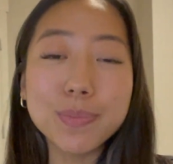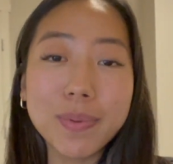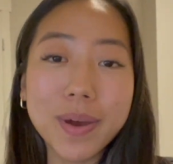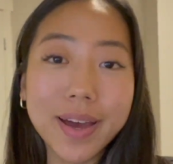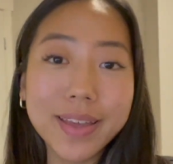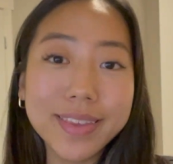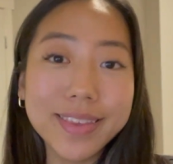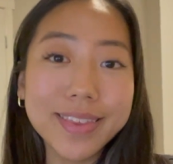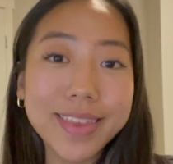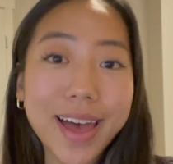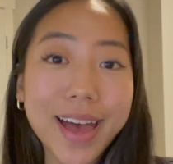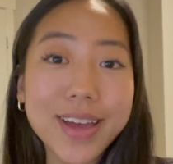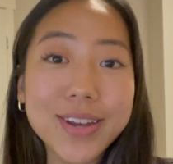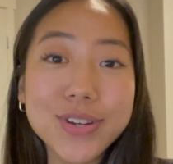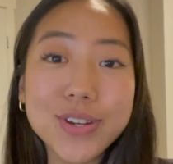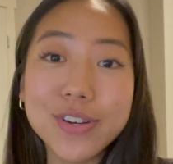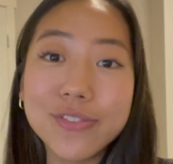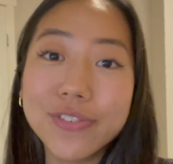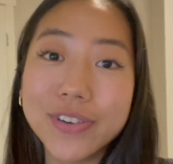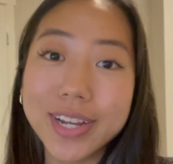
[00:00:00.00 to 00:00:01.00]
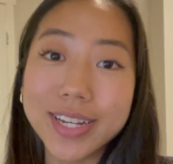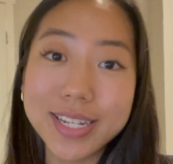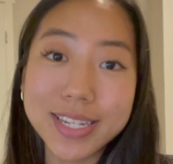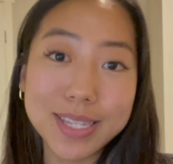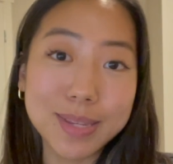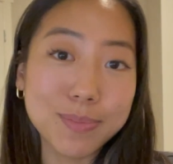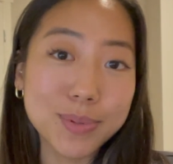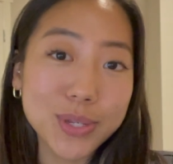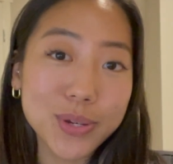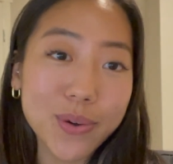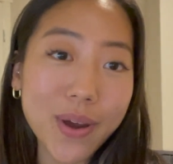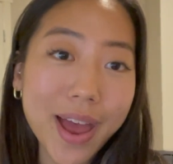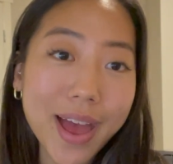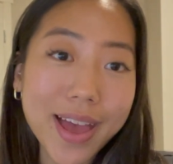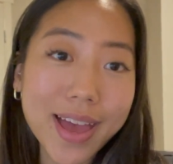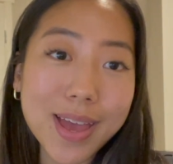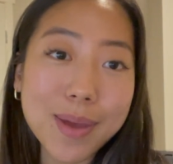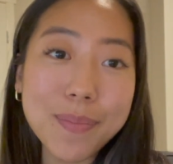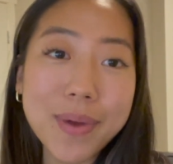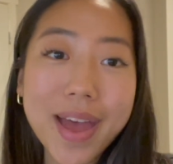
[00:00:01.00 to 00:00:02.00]
But other than that, don't forget to
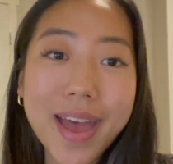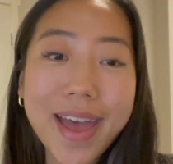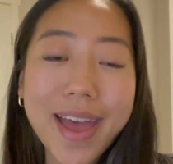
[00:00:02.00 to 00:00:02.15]
subscribe